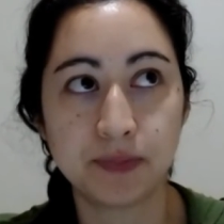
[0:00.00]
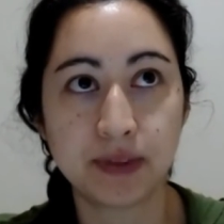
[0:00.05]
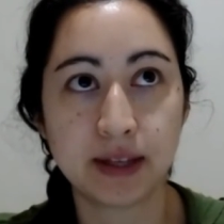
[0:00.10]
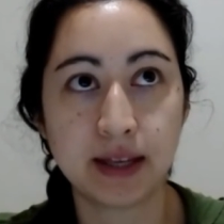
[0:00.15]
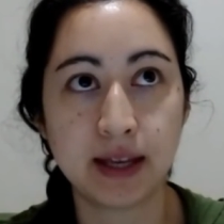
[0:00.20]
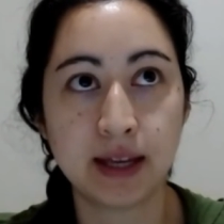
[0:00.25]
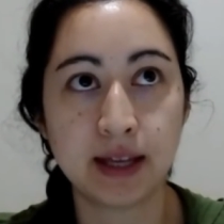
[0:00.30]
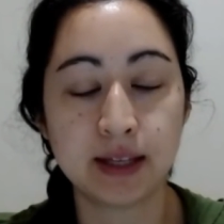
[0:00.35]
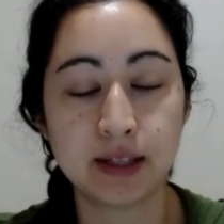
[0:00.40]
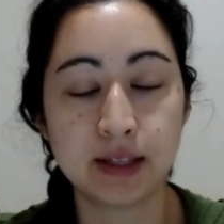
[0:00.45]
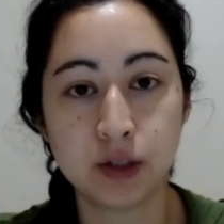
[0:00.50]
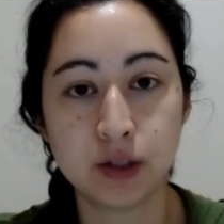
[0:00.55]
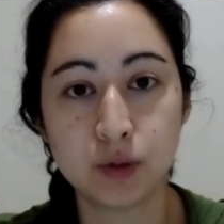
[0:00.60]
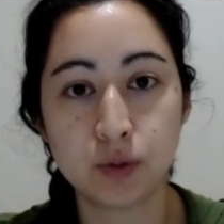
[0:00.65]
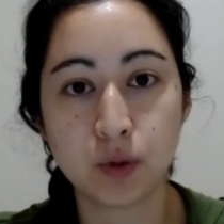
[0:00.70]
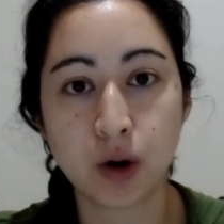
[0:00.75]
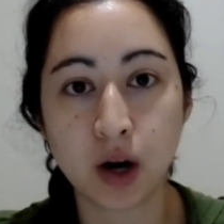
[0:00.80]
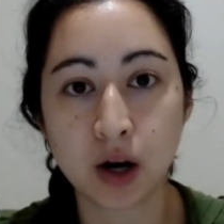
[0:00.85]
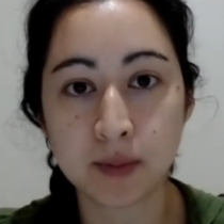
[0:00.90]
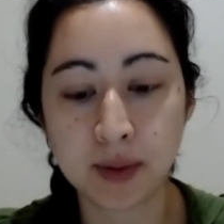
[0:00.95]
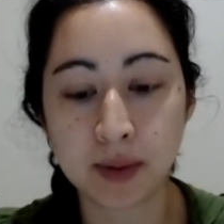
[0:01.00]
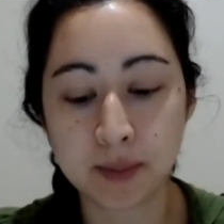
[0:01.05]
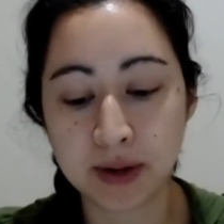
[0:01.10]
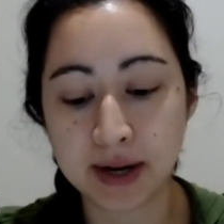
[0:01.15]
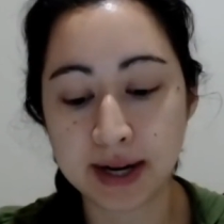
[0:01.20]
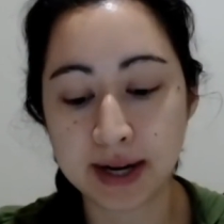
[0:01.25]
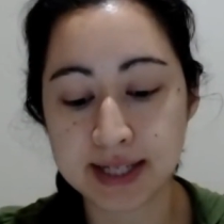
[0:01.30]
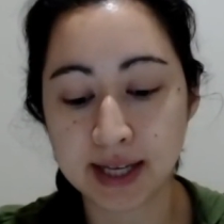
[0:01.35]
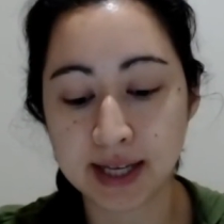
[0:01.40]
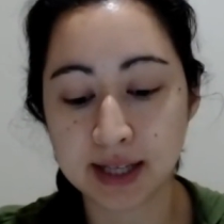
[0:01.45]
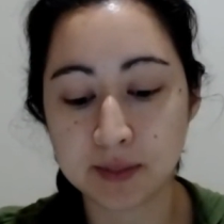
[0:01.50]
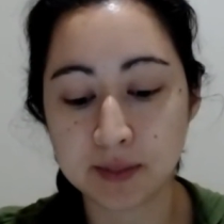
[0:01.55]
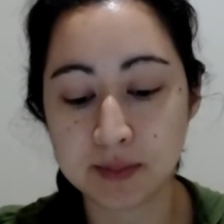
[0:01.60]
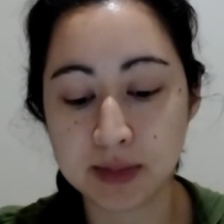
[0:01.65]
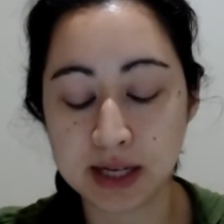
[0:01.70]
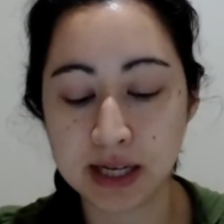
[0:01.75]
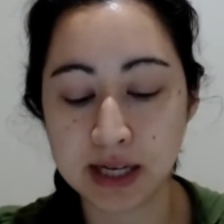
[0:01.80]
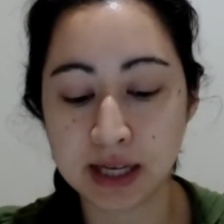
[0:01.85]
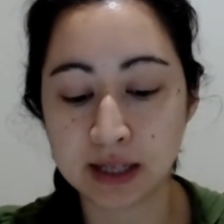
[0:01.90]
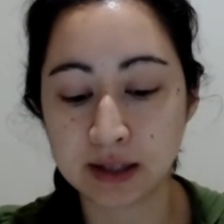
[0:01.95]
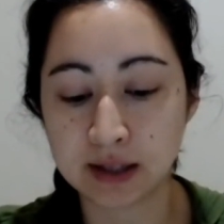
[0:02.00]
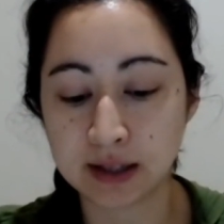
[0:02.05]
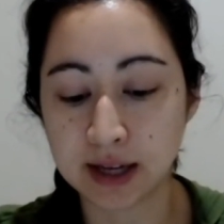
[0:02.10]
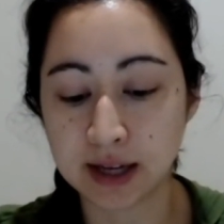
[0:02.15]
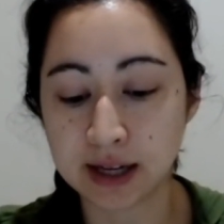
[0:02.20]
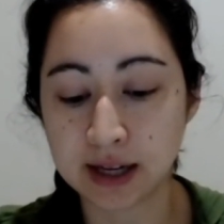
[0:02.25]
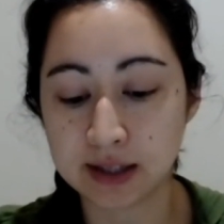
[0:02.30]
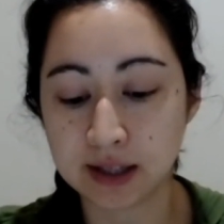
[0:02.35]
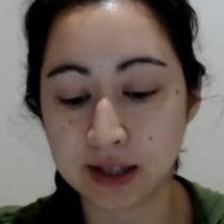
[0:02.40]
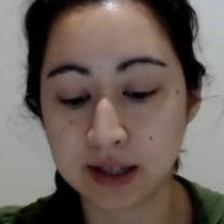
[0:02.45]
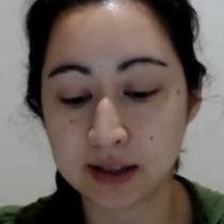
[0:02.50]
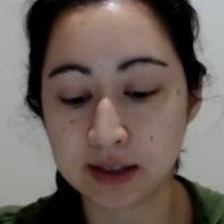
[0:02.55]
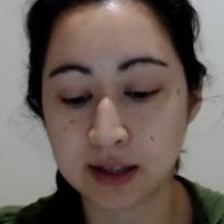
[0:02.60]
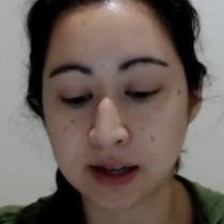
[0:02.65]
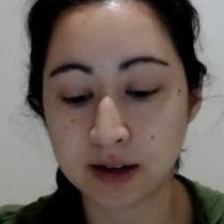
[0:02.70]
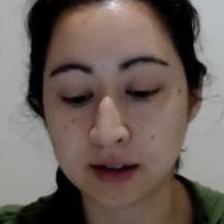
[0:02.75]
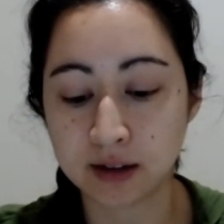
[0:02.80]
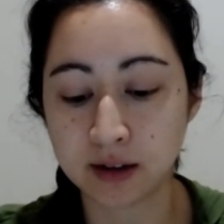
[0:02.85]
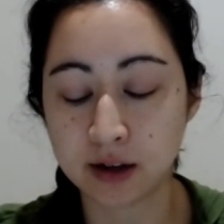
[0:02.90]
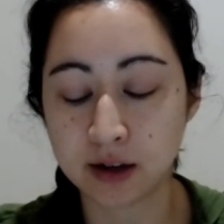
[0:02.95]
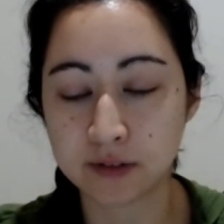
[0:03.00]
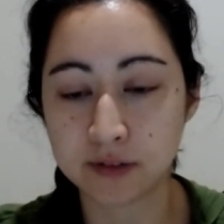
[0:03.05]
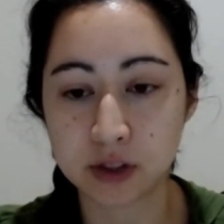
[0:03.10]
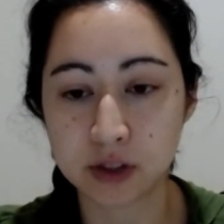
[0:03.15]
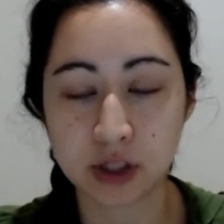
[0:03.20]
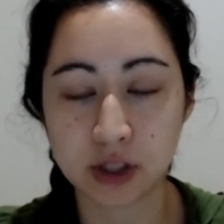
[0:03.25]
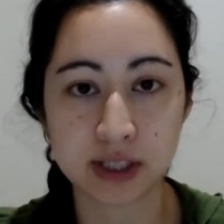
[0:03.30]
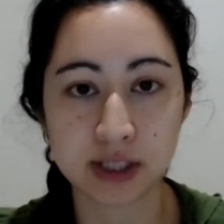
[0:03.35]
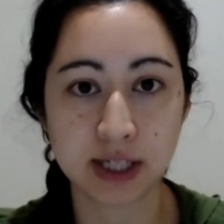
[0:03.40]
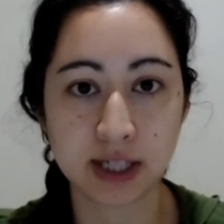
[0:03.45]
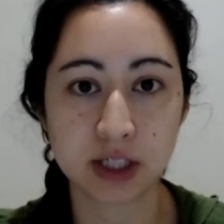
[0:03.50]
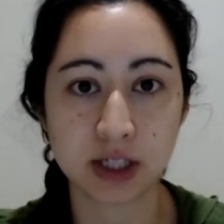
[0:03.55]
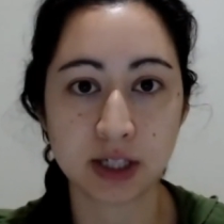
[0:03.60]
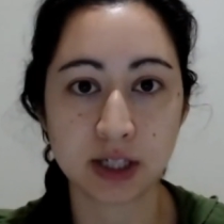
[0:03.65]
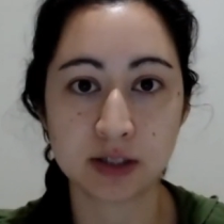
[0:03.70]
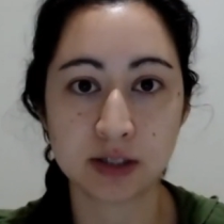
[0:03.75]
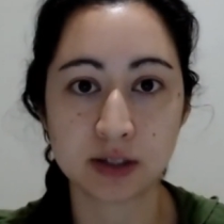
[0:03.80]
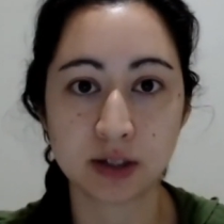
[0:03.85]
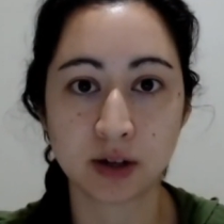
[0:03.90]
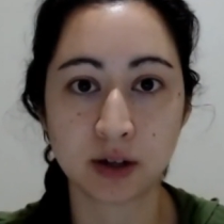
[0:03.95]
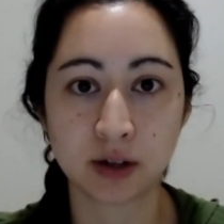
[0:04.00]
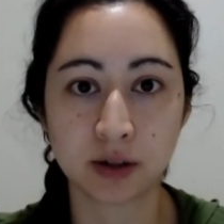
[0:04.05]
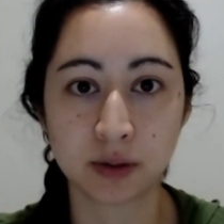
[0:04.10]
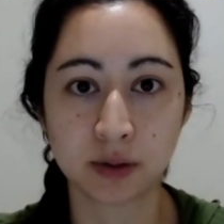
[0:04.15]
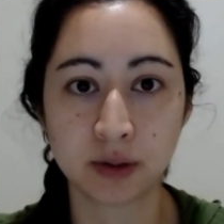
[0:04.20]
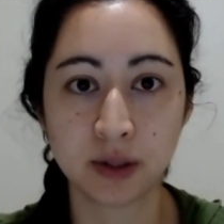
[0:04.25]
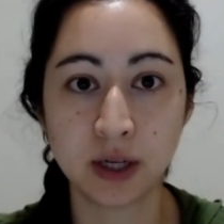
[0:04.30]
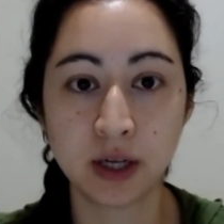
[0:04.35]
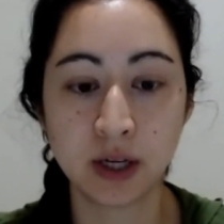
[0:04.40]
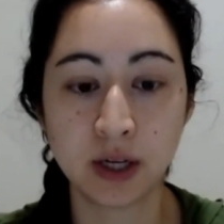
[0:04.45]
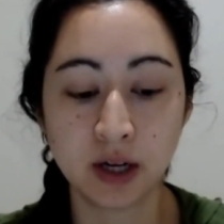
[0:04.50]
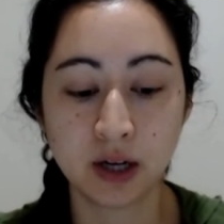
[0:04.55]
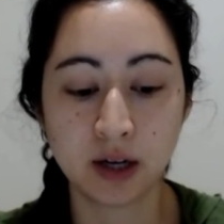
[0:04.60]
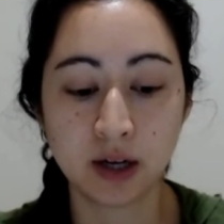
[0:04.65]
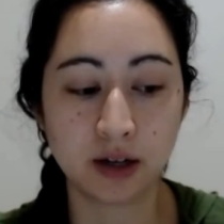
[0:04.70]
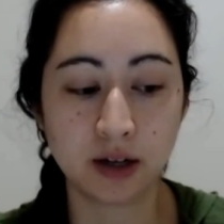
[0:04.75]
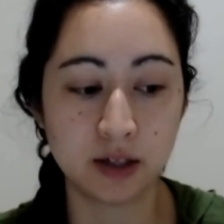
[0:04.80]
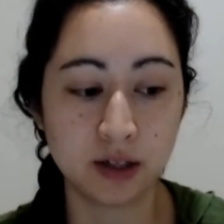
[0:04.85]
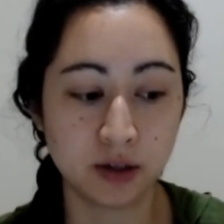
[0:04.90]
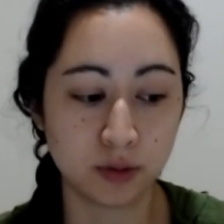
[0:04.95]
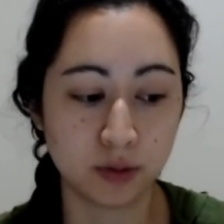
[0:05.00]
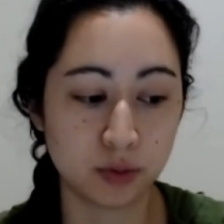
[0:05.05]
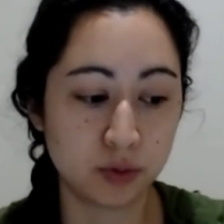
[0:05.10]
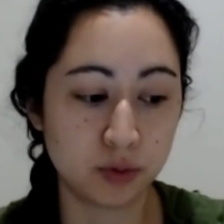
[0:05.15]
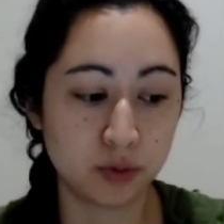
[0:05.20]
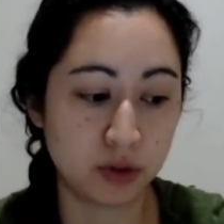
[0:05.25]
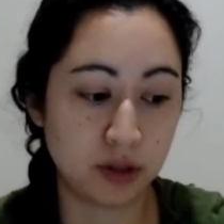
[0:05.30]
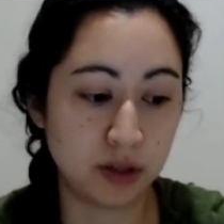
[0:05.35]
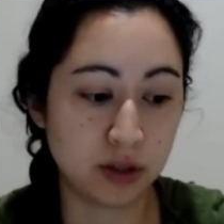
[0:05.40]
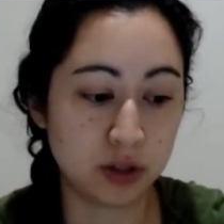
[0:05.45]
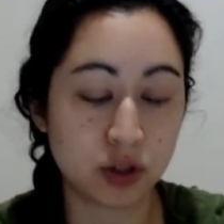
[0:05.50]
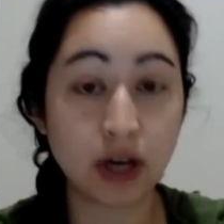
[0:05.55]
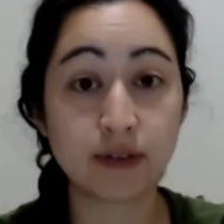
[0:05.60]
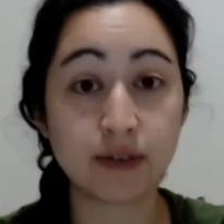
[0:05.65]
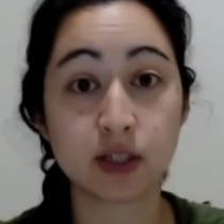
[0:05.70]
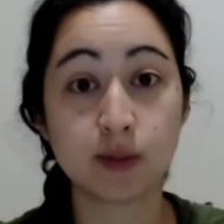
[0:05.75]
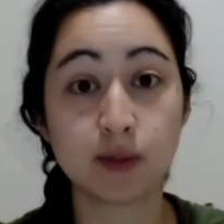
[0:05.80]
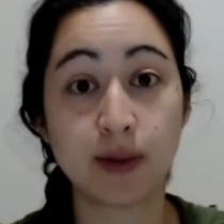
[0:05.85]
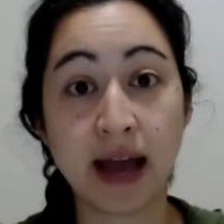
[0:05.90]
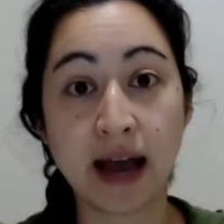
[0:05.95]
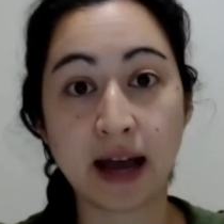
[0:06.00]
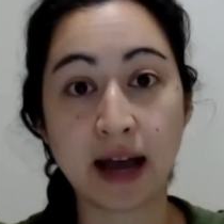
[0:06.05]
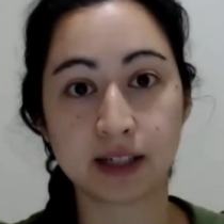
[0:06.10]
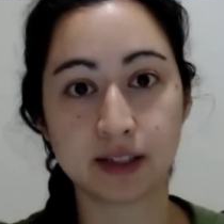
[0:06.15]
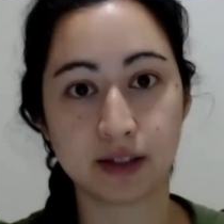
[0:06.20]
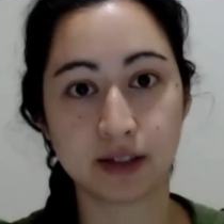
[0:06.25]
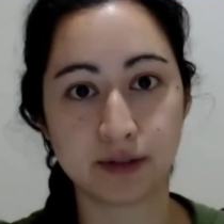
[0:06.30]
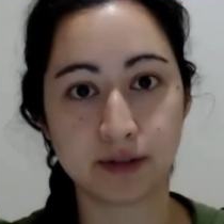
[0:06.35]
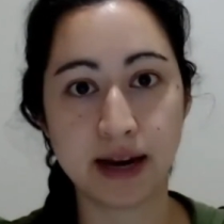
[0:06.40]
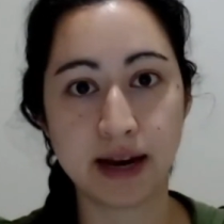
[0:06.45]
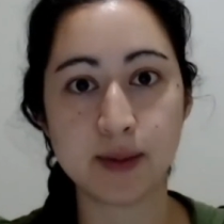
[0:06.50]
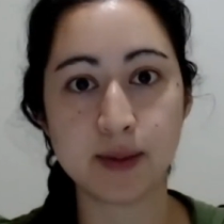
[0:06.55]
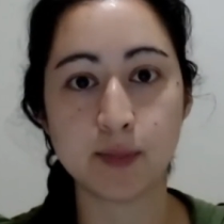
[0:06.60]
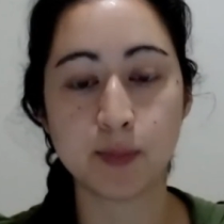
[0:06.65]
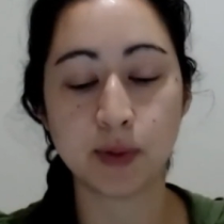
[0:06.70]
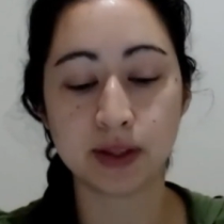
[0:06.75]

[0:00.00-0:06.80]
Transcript: you are memorizing the meaning. Like I think that a lot of the translations are, they're striving to be accurate, right?